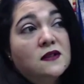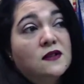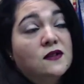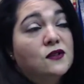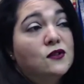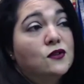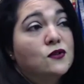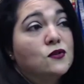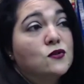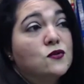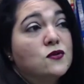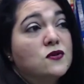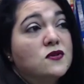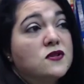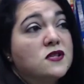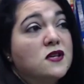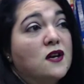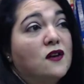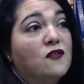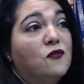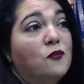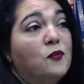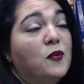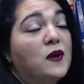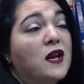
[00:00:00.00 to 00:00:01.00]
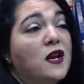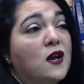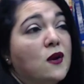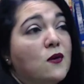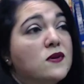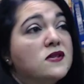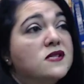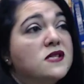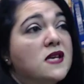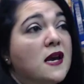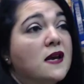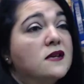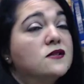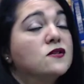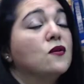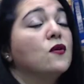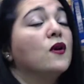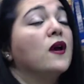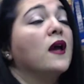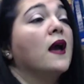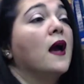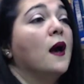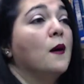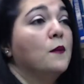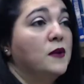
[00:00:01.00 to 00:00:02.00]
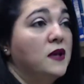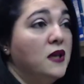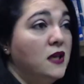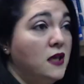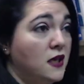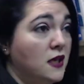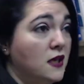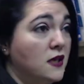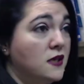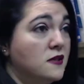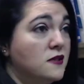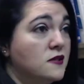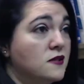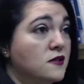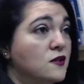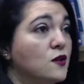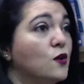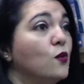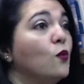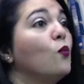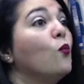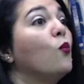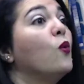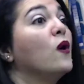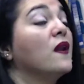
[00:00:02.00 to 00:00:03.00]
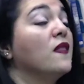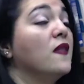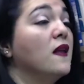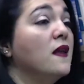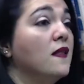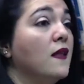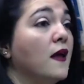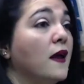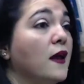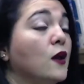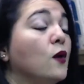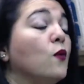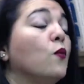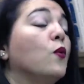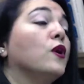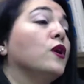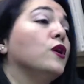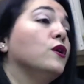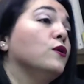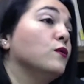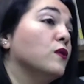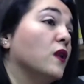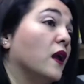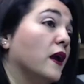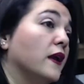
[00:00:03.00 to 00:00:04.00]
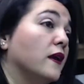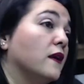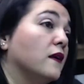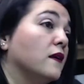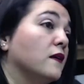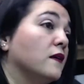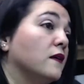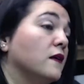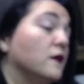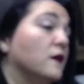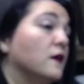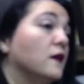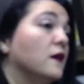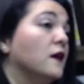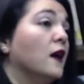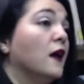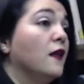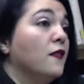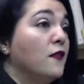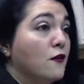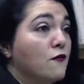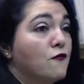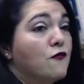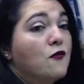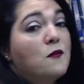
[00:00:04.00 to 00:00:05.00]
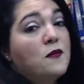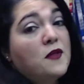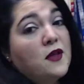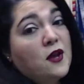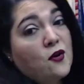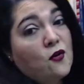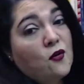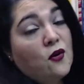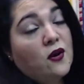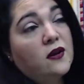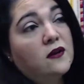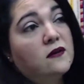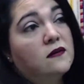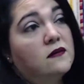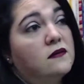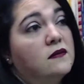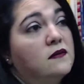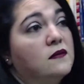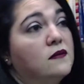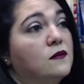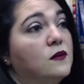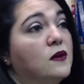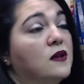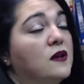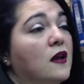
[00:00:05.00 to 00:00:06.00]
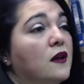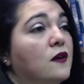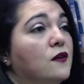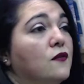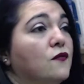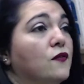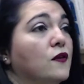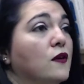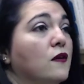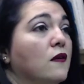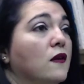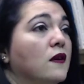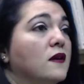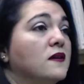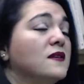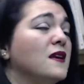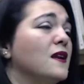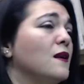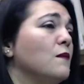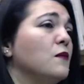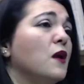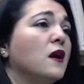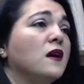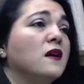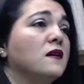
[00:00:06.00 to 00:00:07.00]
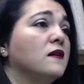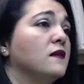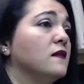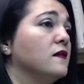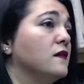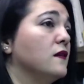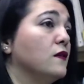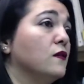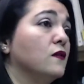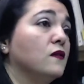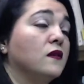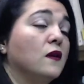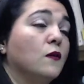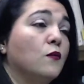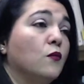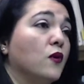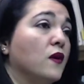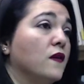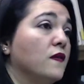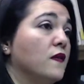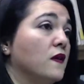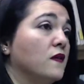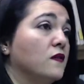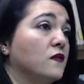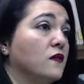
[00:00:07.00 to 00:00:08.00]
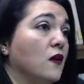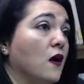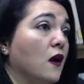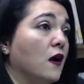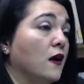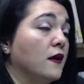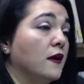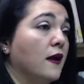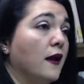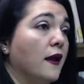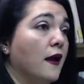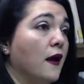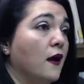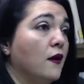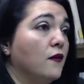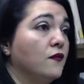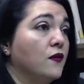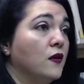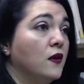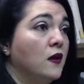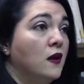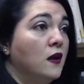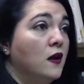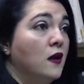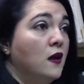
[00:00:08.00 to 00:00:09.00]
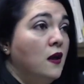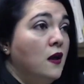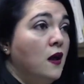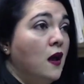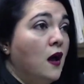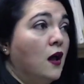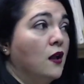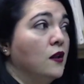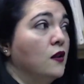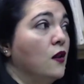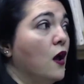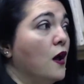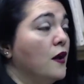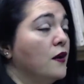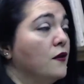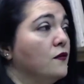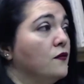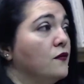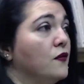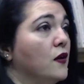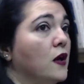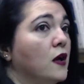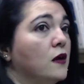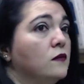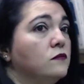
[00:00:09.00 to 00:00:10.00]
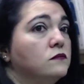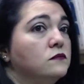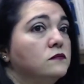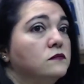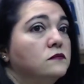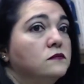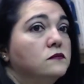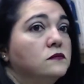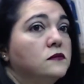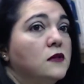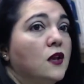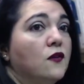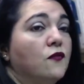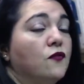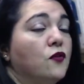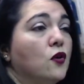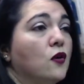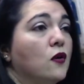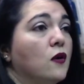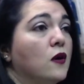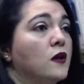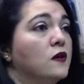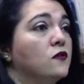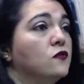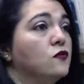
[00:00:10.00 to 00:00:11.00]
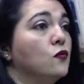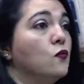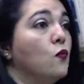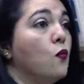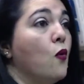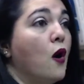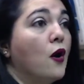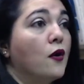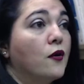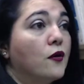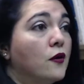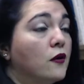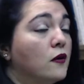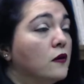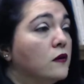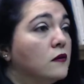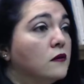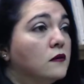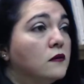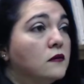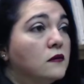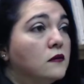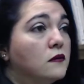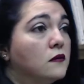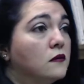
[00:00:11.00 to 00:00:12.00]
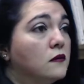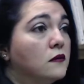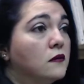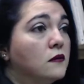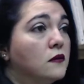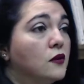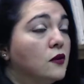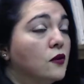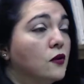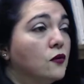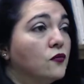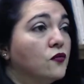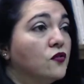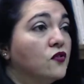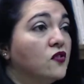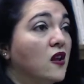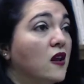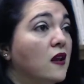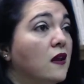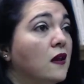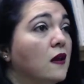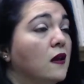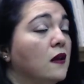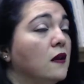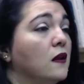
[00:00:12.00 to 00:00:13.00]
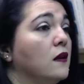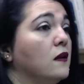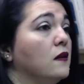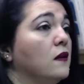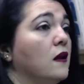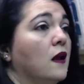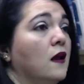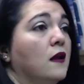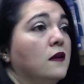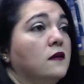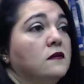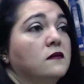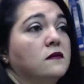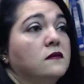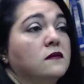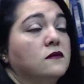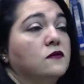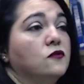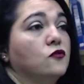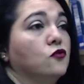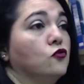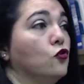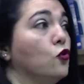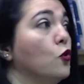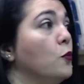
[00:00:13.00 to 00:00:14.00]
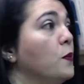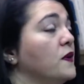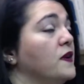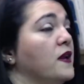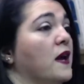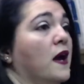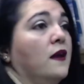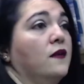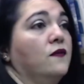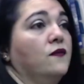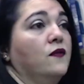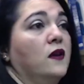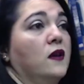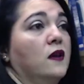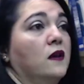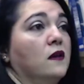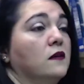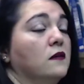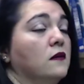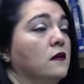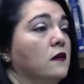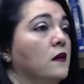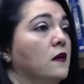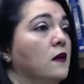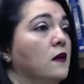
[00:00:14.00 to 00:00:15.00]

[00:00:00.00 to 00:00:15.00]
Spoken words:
usual stuff. But I always ask, okay, how many kids? What do they like? What do you like? And then from then on, we kind of figure out. Because I'm not going to stick you somewhere that's not going to have a lot of, if you're into water, skiing and scuba diving and,